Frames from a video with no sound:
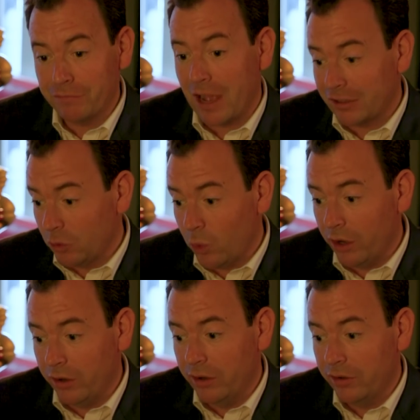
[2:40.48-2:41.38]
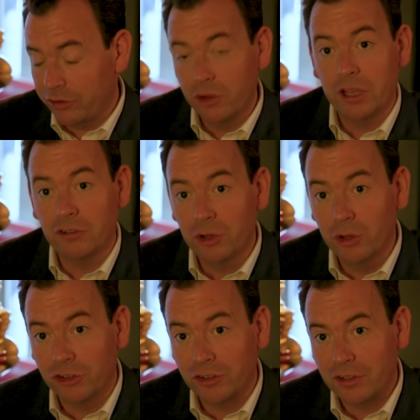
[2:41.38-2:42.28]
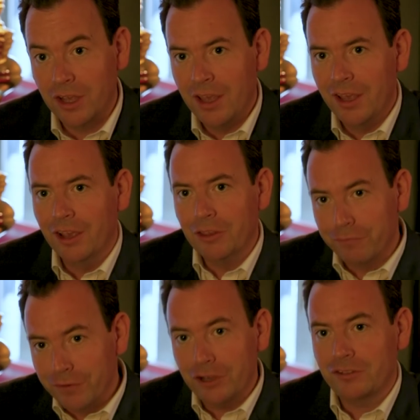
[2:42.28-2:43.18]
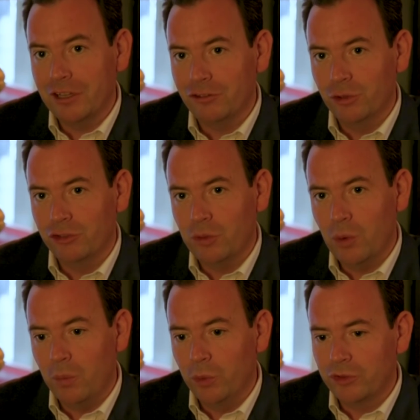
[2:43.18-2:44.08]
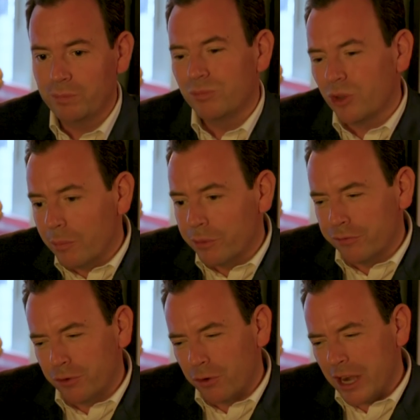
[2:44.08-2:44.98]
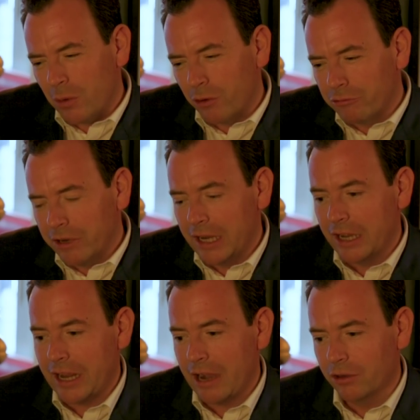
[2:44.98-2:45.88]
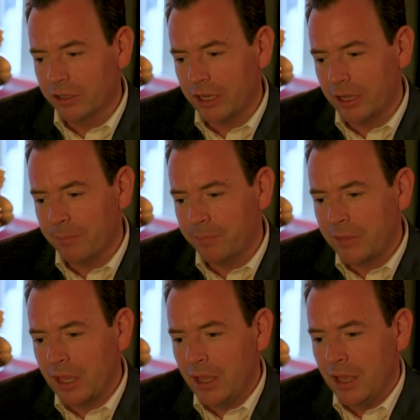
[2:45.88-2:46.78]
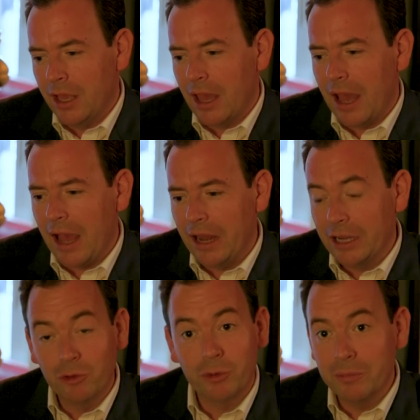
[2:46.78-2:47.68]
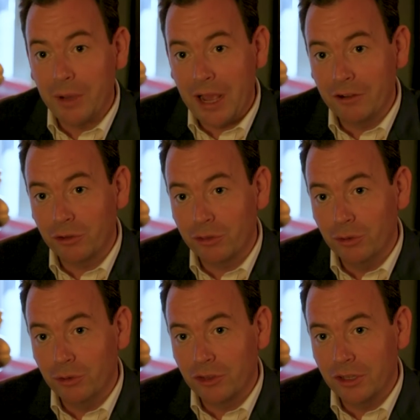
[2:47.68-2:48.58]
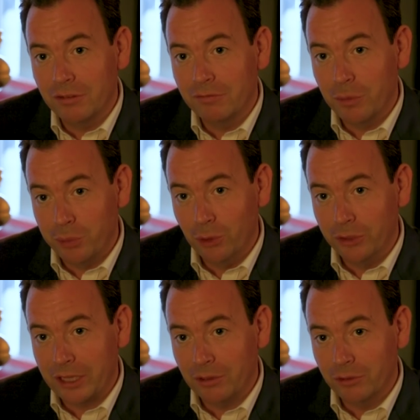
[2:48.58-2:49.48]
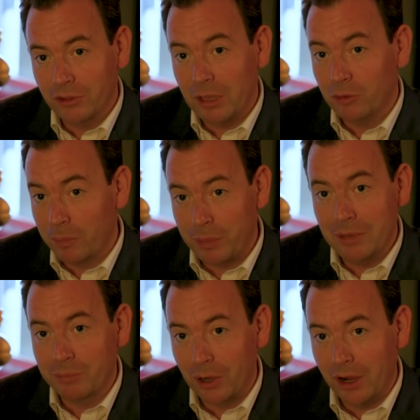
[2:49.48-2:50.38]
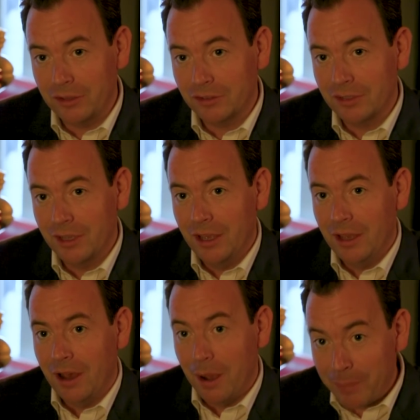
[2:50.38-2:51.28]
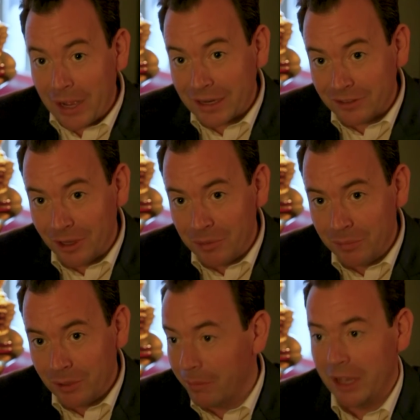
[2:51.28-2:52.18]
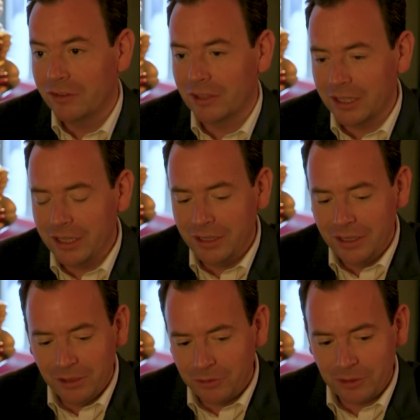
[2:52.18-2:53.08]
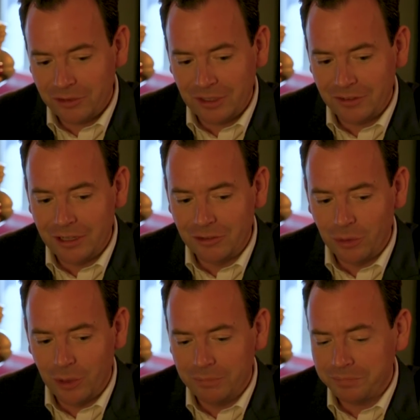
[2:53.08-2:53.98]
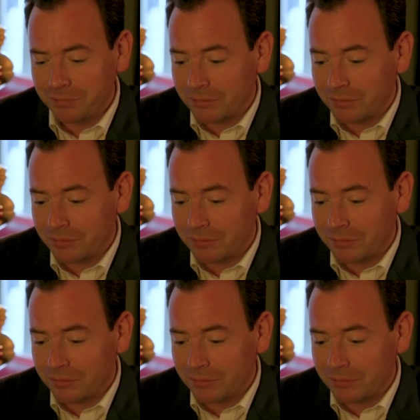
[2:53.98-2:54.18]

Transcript: of fact, he won 2 King Georges. And the first King George he won was sort of before anyone really had heralded him. And he was ridden by Andrew Thornton for Paul Nicholls. He was a big price. I backed him, amazingly, so at 16 to 1.